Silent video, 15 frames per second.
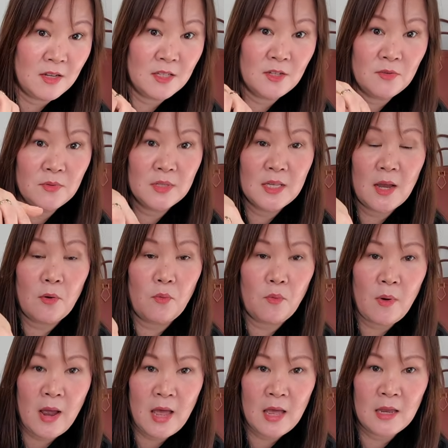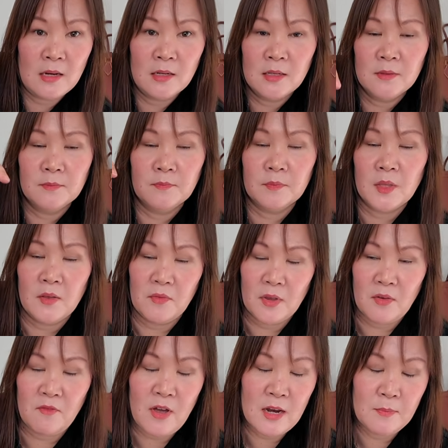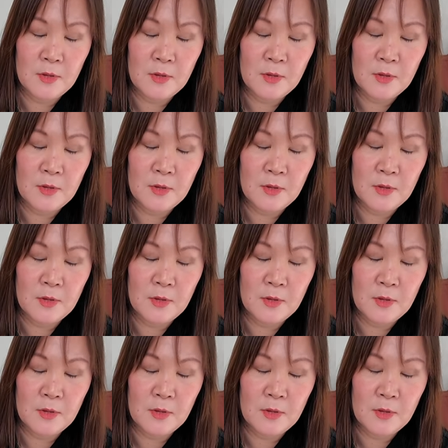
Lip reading: it. So it was like red. If I can find a